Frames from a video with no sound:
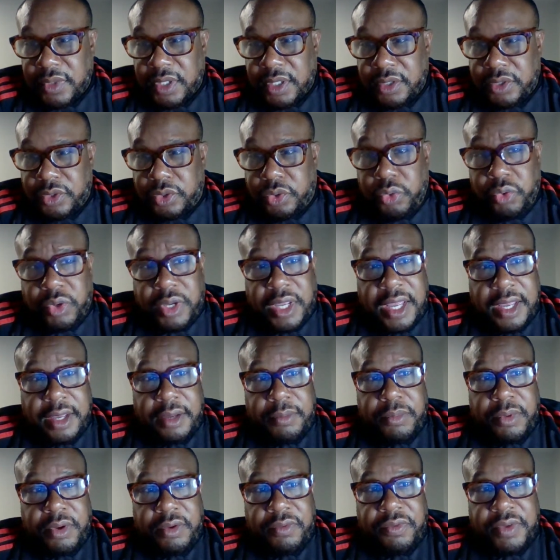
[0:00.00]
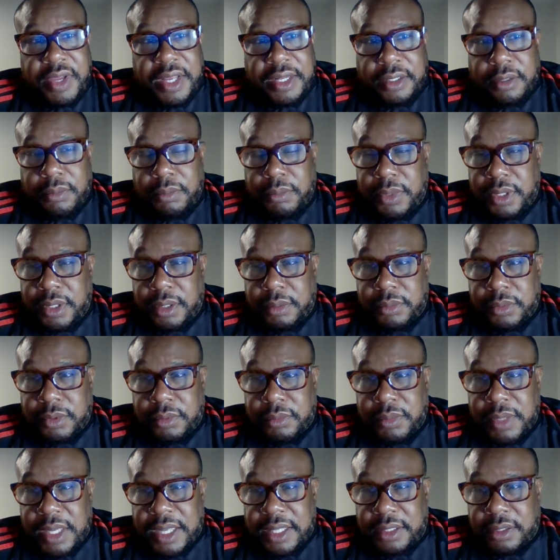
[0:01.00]
2K a month at the
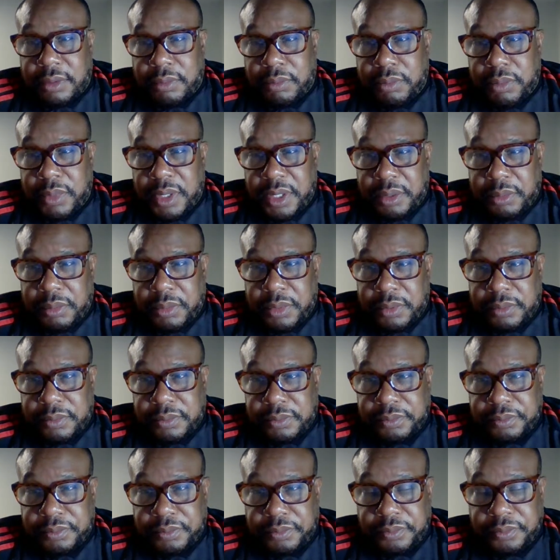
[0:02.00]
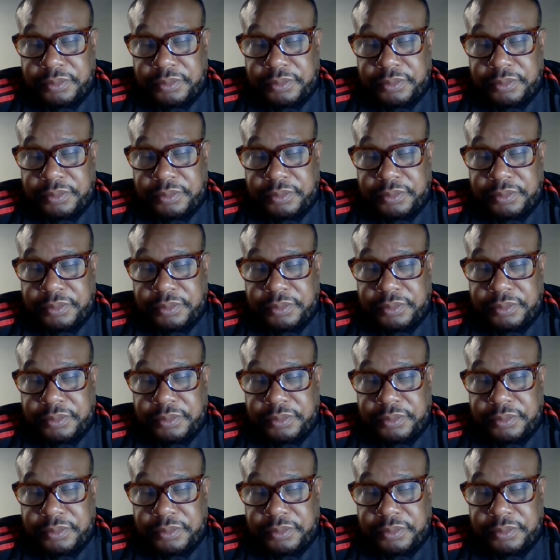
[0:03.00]
minimum. At the minimum.